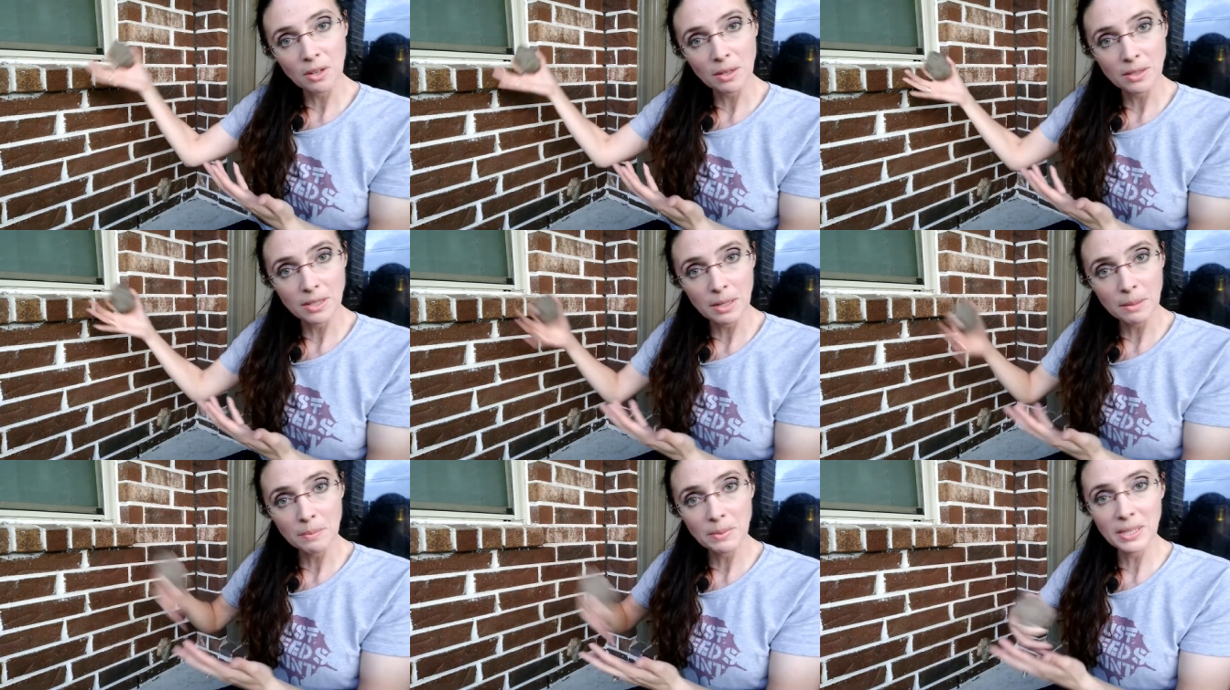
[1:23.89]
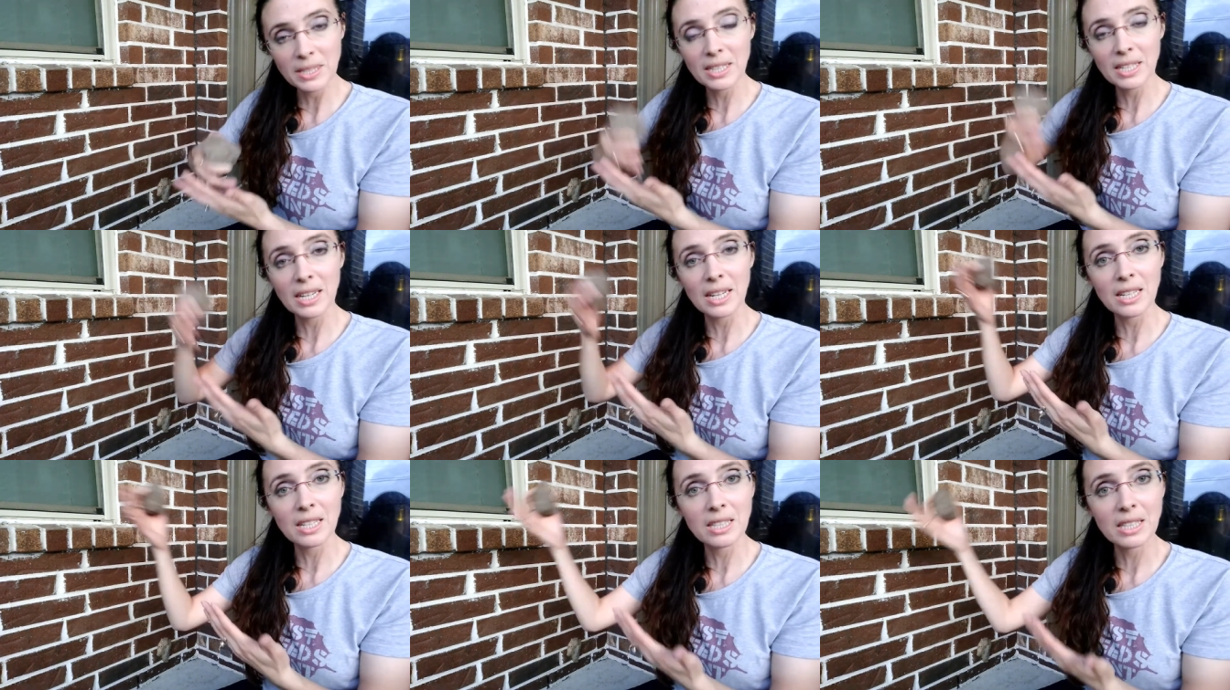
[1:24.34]
attempting
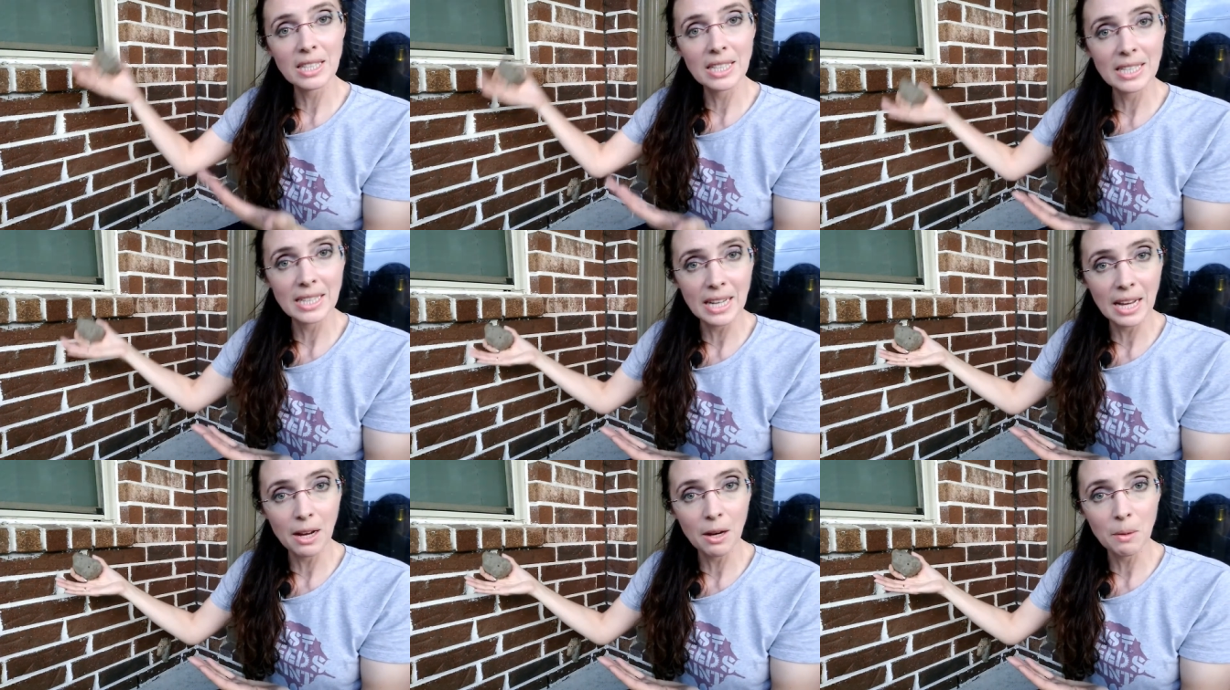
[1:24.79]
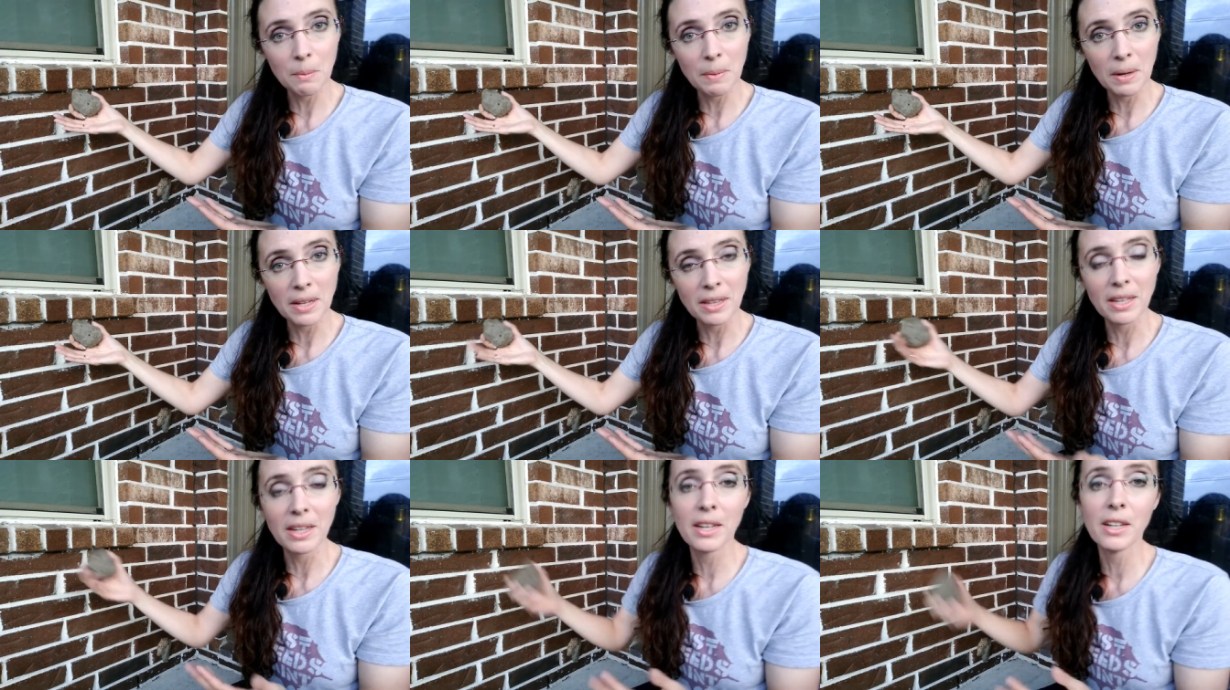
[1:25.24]
to get cleaned out
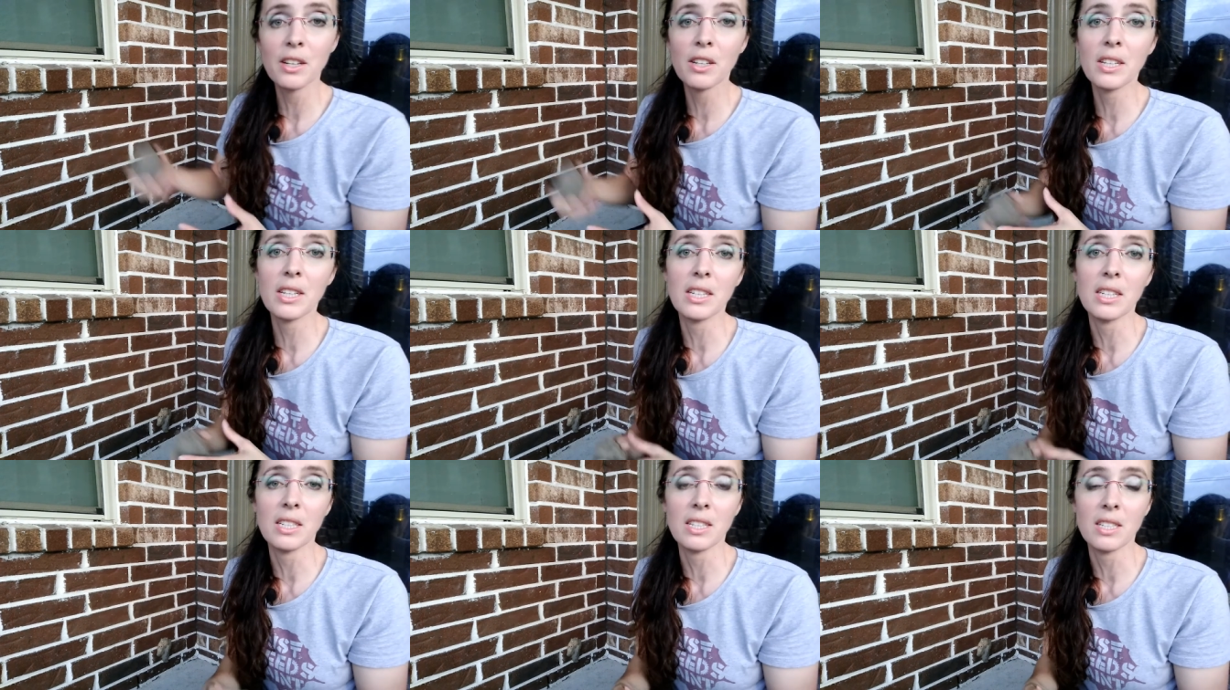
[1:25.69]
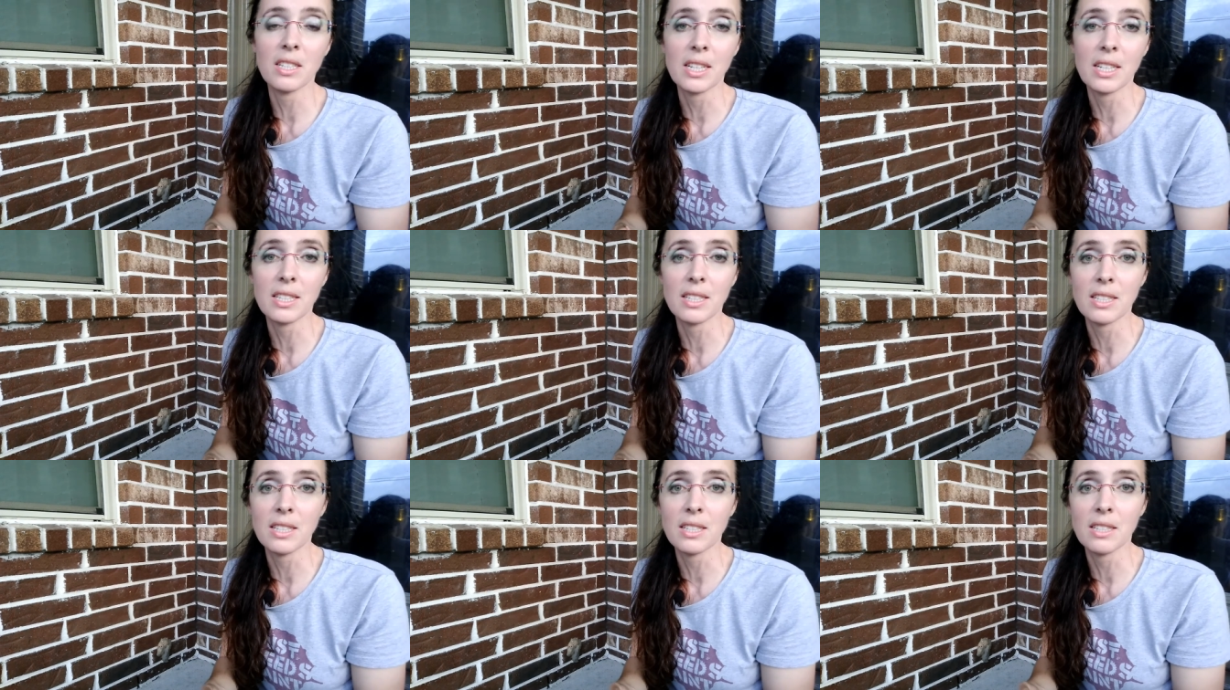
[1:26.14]
by the air
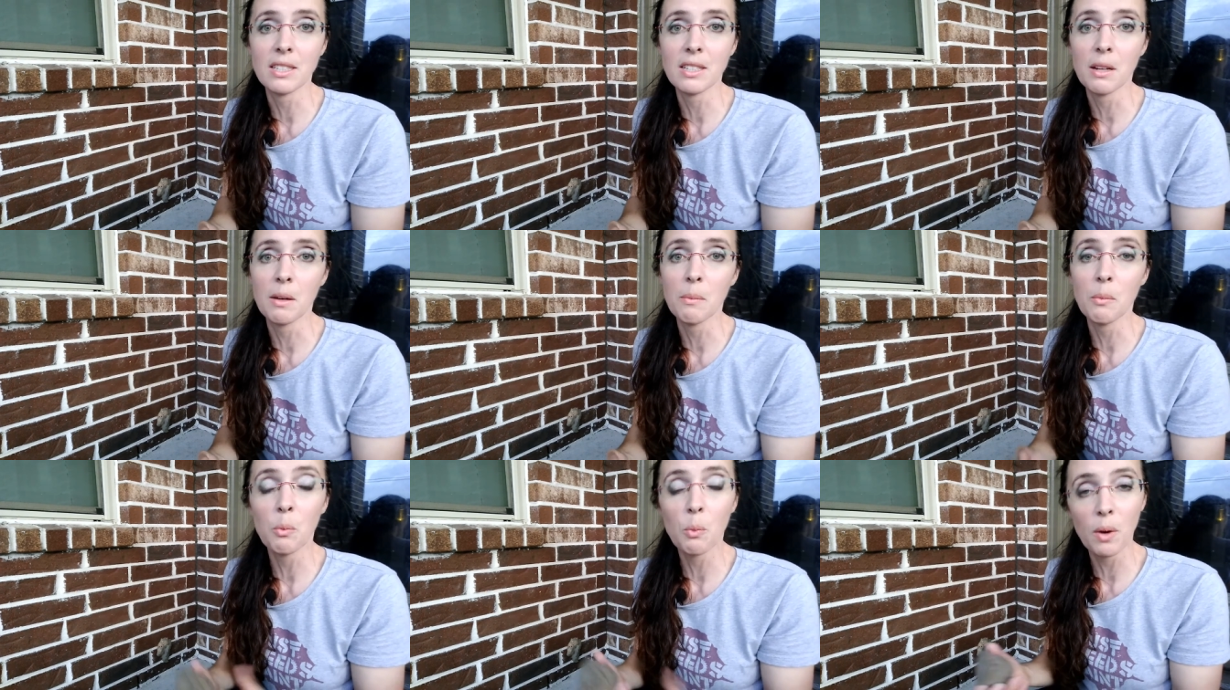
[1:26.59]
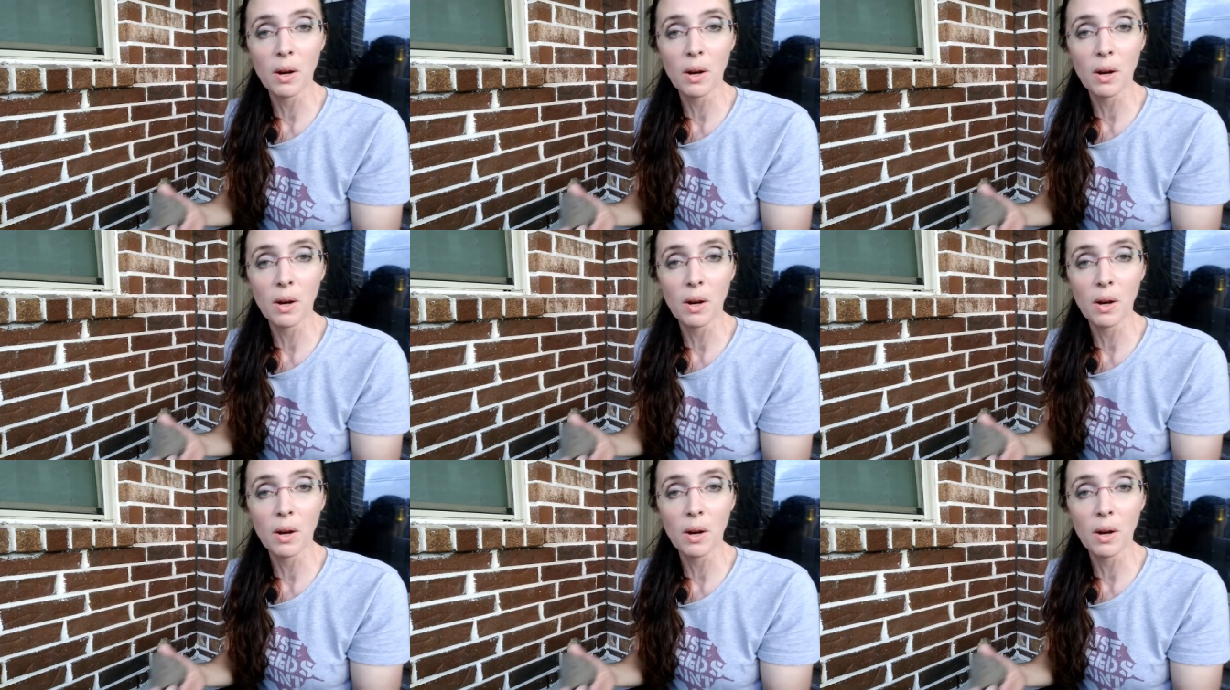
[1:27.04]
conditioning system.